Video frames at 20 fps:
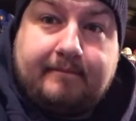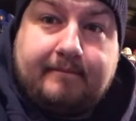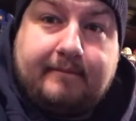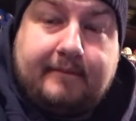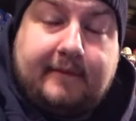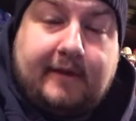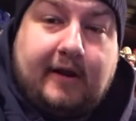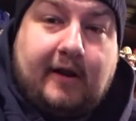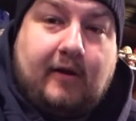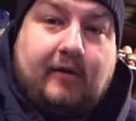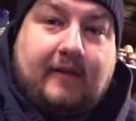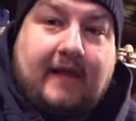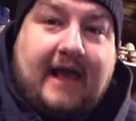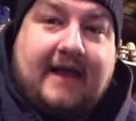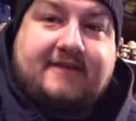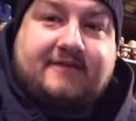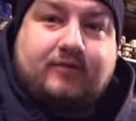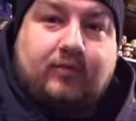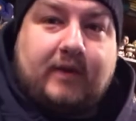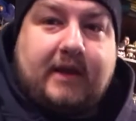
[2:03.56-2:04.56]
You know,
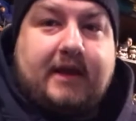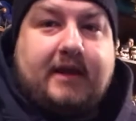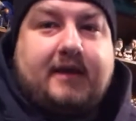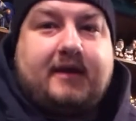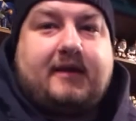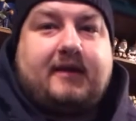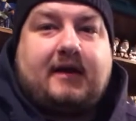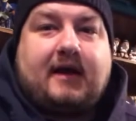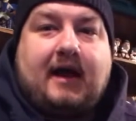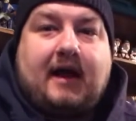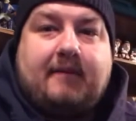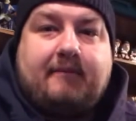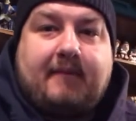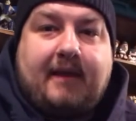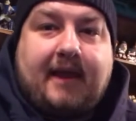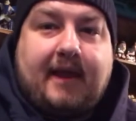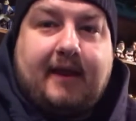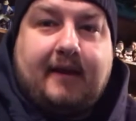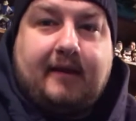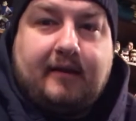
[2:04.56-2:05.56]
last week I
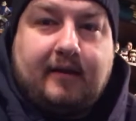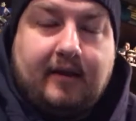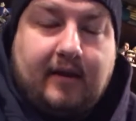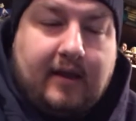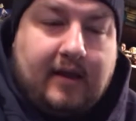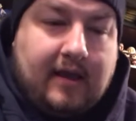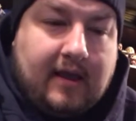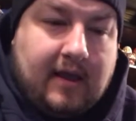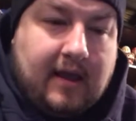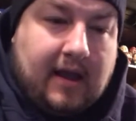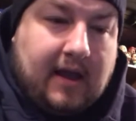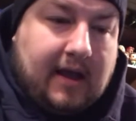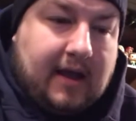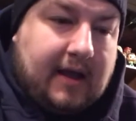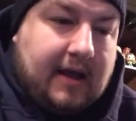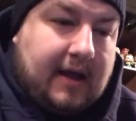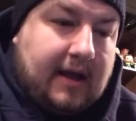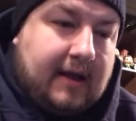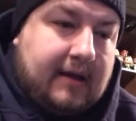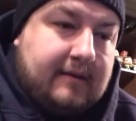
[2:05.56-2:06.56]
made
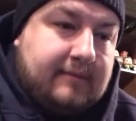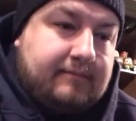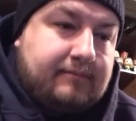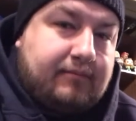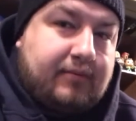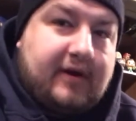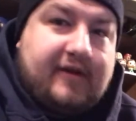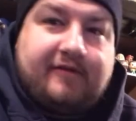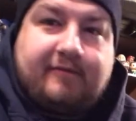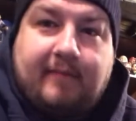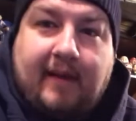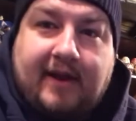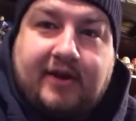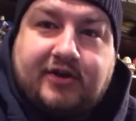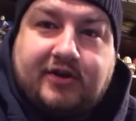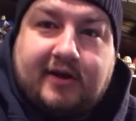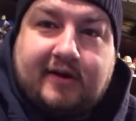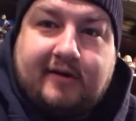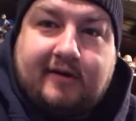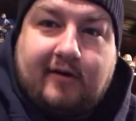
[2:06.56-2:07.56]
a brief
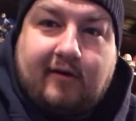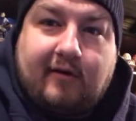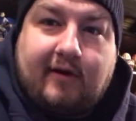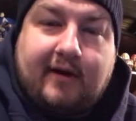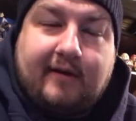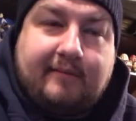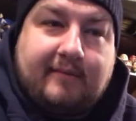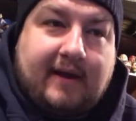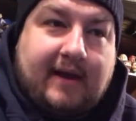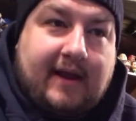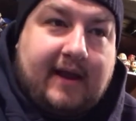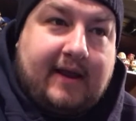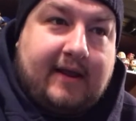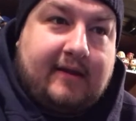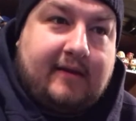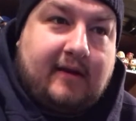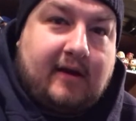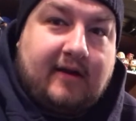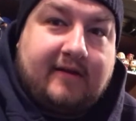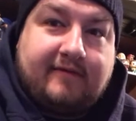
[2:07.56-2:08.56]
mention during
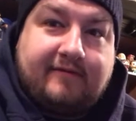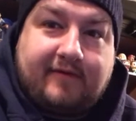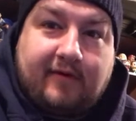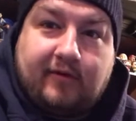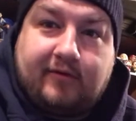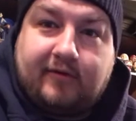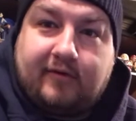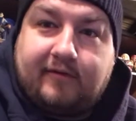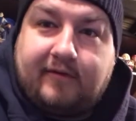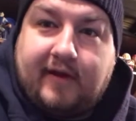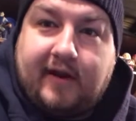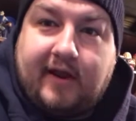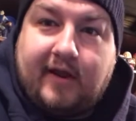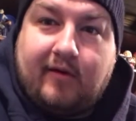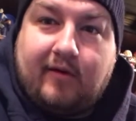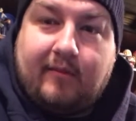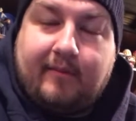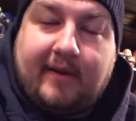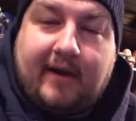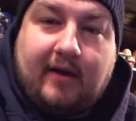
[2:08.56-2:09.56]
my Unfiltered
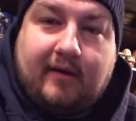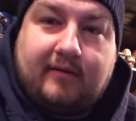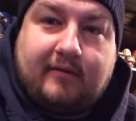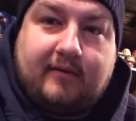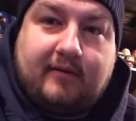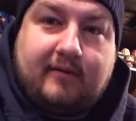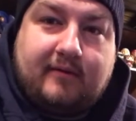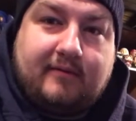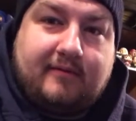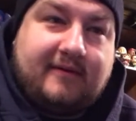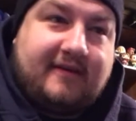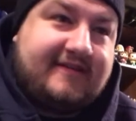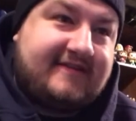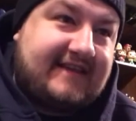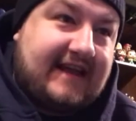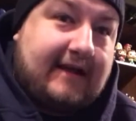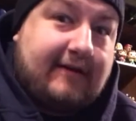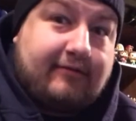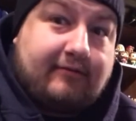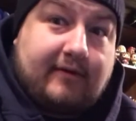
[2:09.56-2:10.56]
video about the
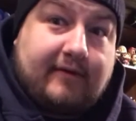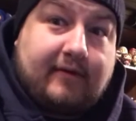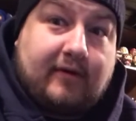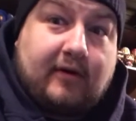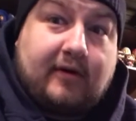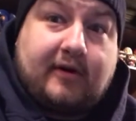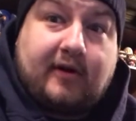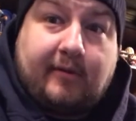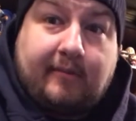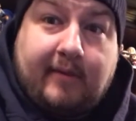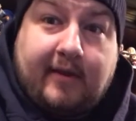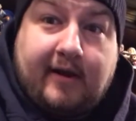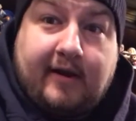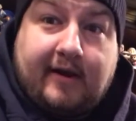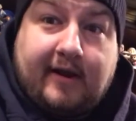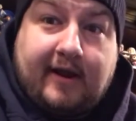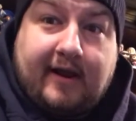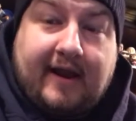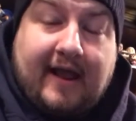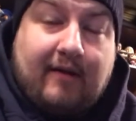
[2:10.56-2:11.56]
South River
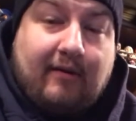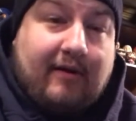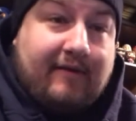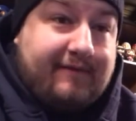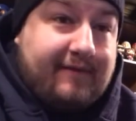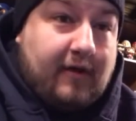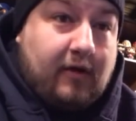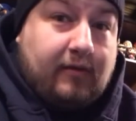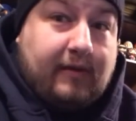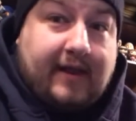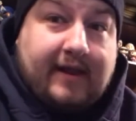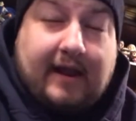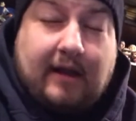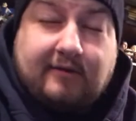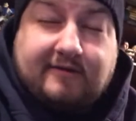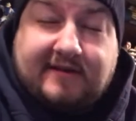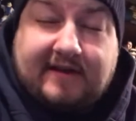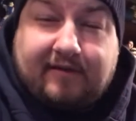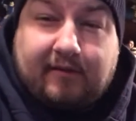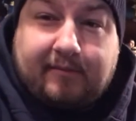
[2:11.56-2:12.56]
community and how I felt like I
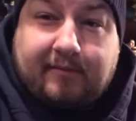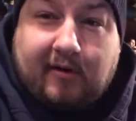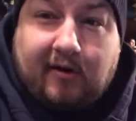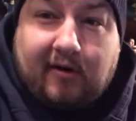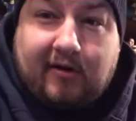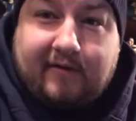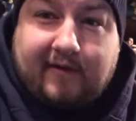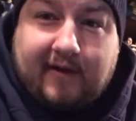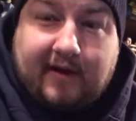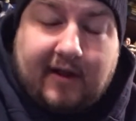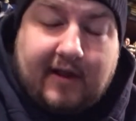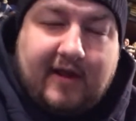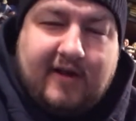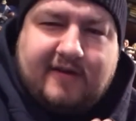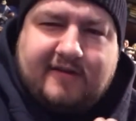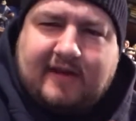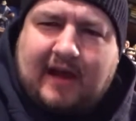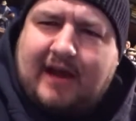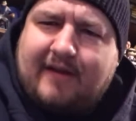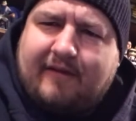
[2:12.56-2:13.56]
was never part of it.
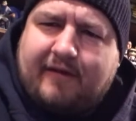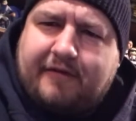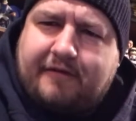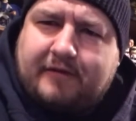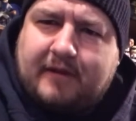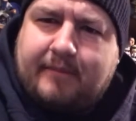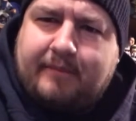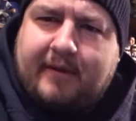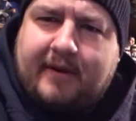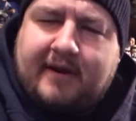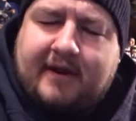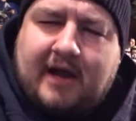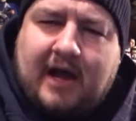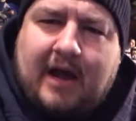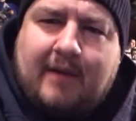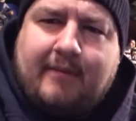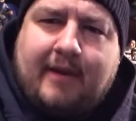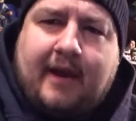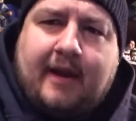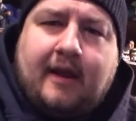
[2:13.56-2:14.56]
It's kind of a flippant
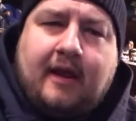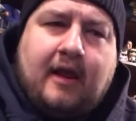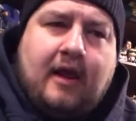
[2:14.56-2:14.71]
comment.